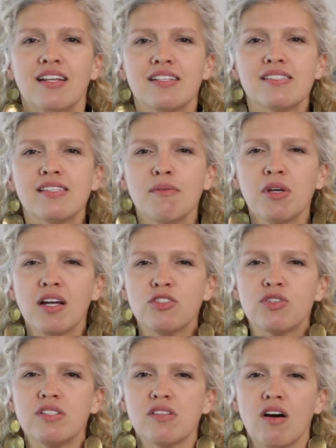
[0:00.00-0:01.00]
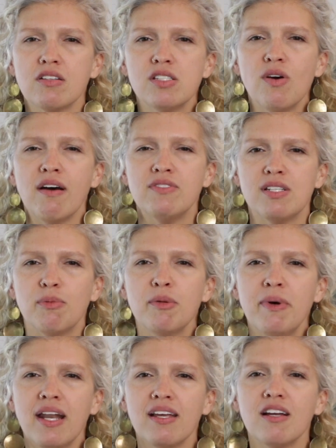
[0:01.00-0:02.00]
Now, some countries also have
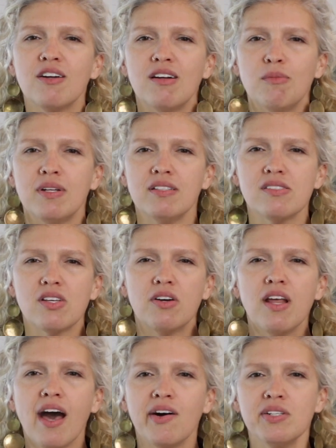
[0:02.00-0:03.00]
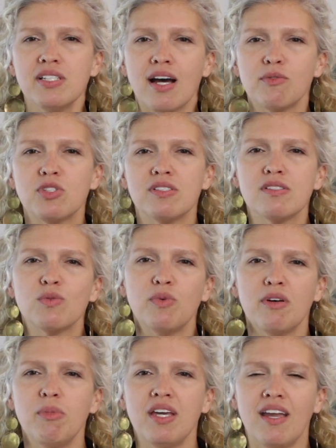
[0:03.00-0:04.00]
diplomatic agreements on how adoptions
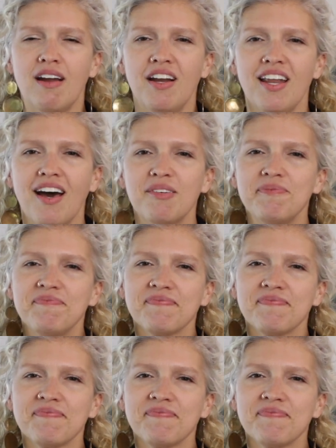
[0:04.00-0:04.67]
will be carried out.